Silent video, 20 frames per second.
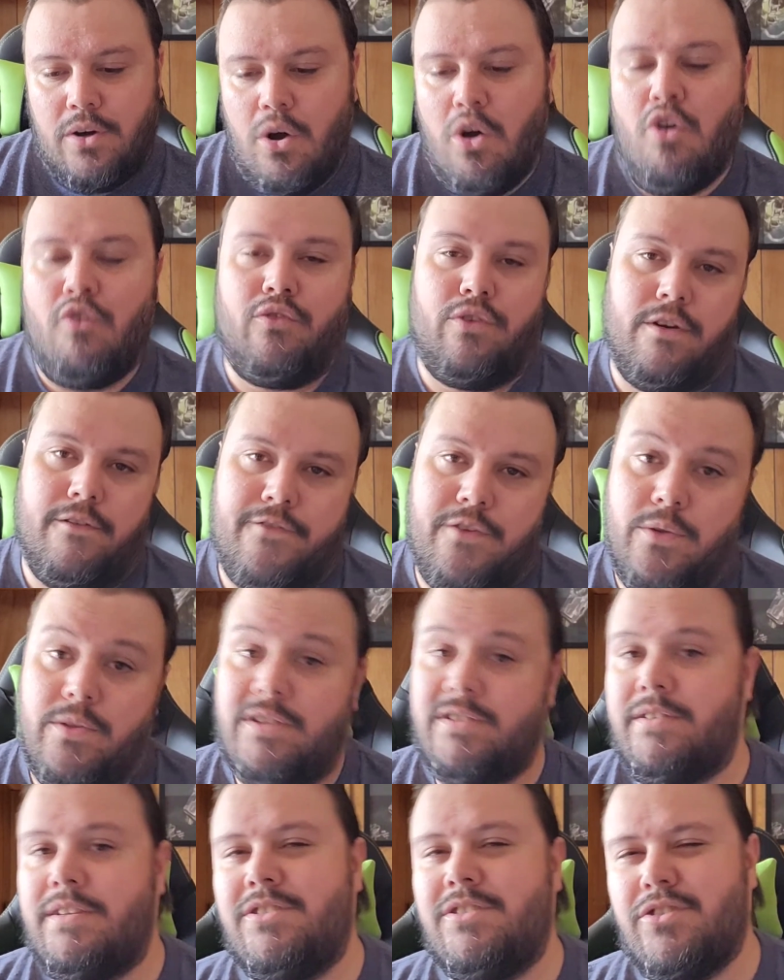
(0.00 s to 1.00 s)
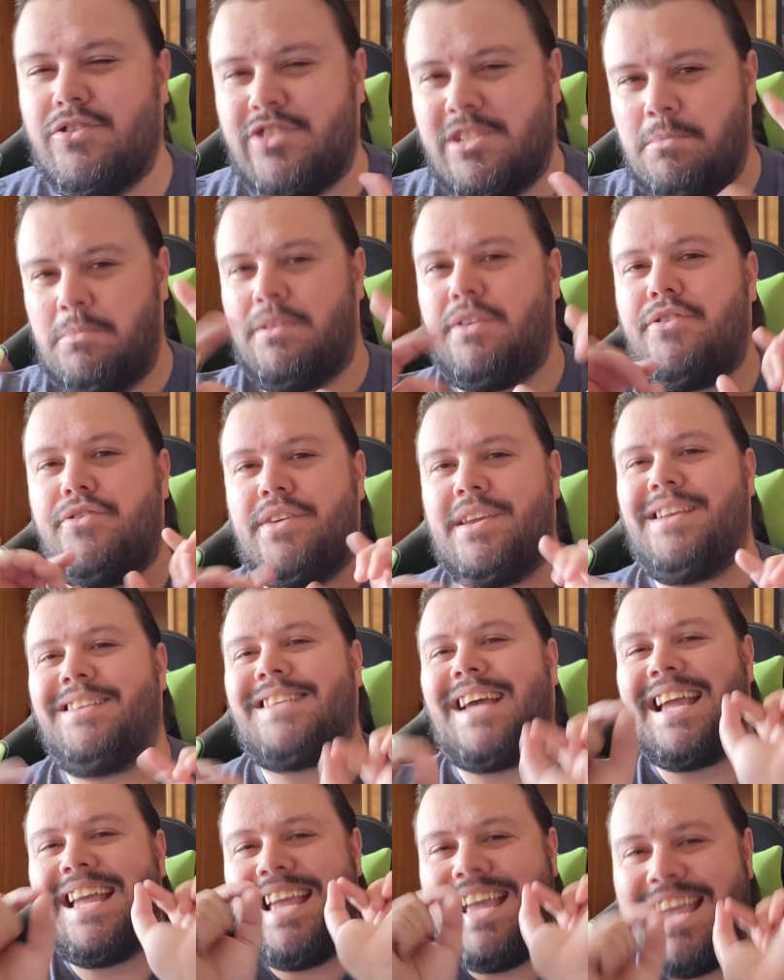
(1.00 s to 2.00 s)
to go over a few of these, and these are some of the
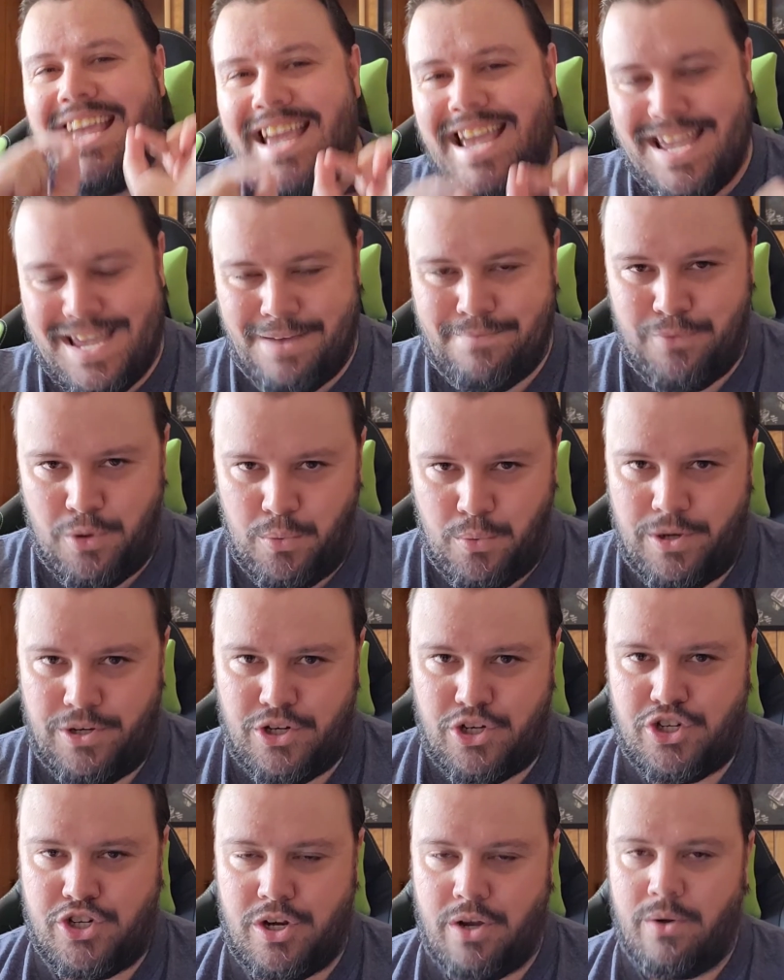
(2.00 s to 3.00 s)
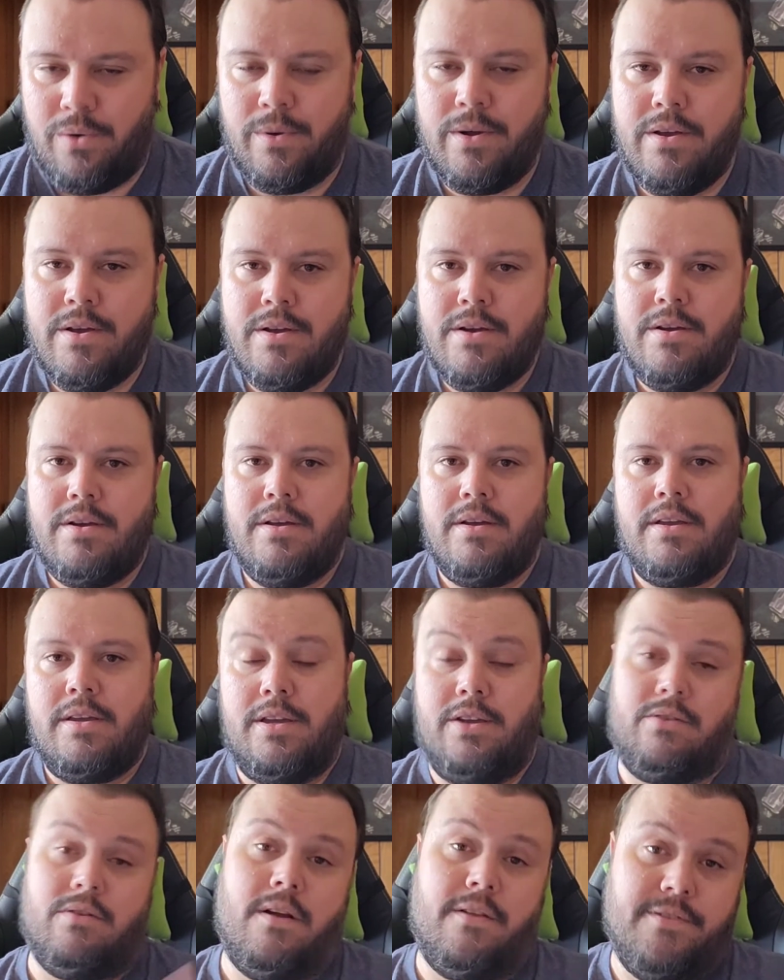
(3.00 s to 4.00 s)
things I am going to show
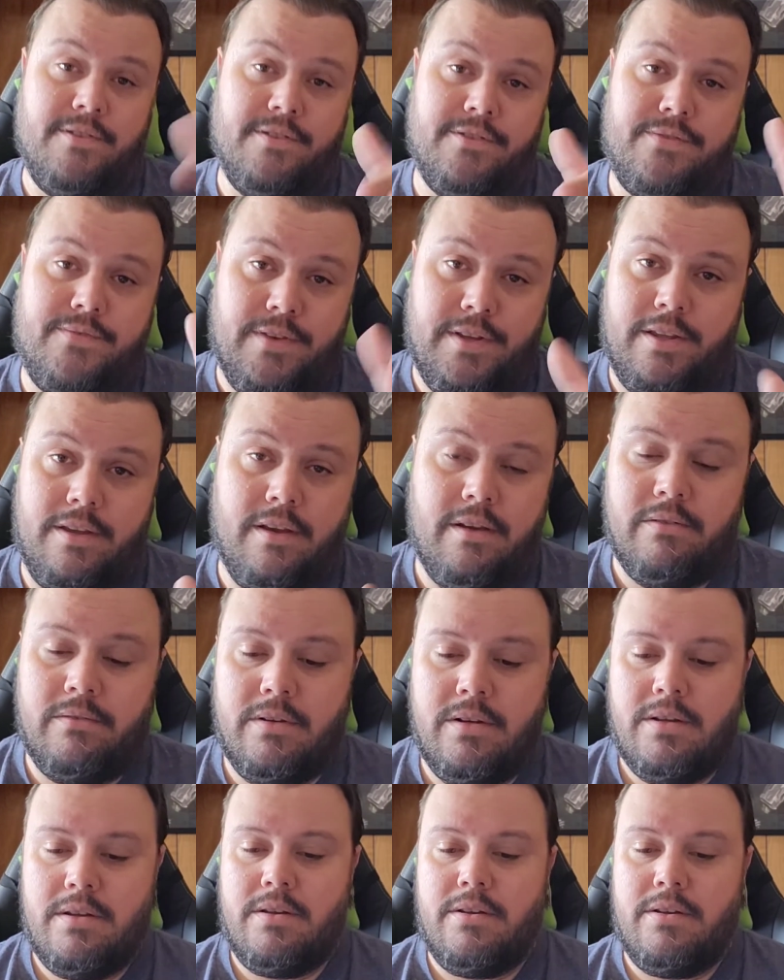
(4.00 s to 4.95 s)
here on this video.